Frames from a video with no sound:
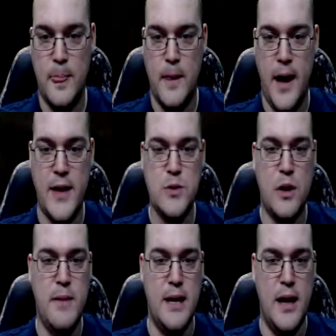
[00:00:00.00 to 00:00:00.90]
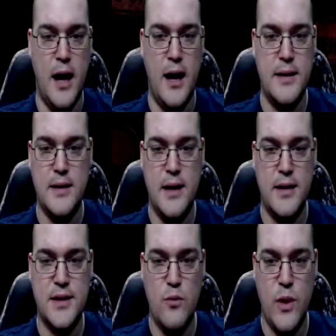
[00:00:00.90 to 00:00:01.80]
And that's what I mean. In
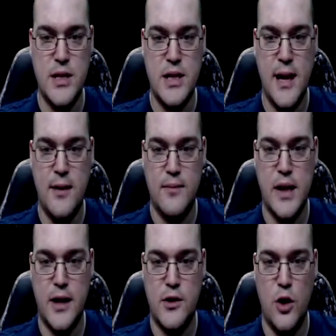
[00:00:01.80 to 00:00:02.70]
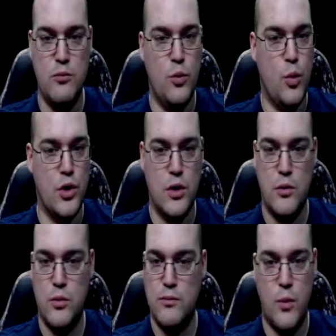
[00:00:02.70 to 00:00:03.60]
some ways, the game's like, nope,
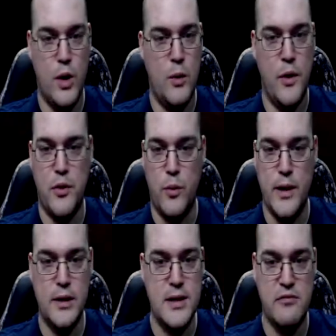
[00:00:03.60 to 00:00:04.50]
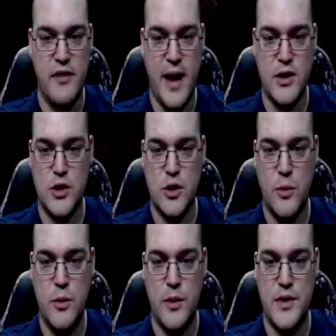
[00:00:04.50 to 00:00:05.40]
we want the realism factor.
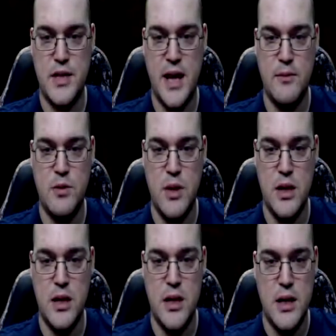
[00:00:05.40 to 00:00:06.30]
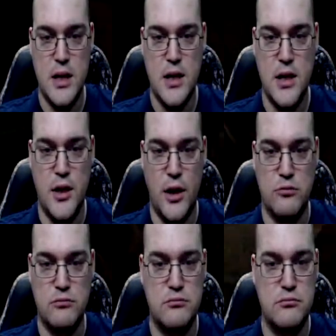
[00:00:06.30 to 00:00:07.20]
We want this game to be, you know,
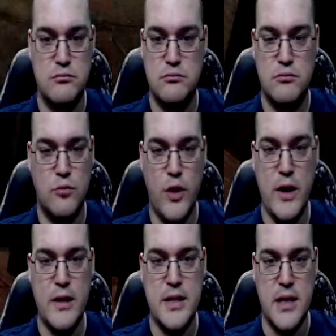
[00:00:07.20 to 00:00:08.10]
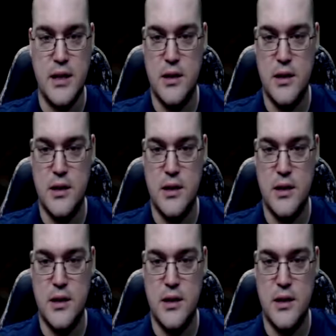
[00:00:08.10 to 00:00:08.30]
realistic.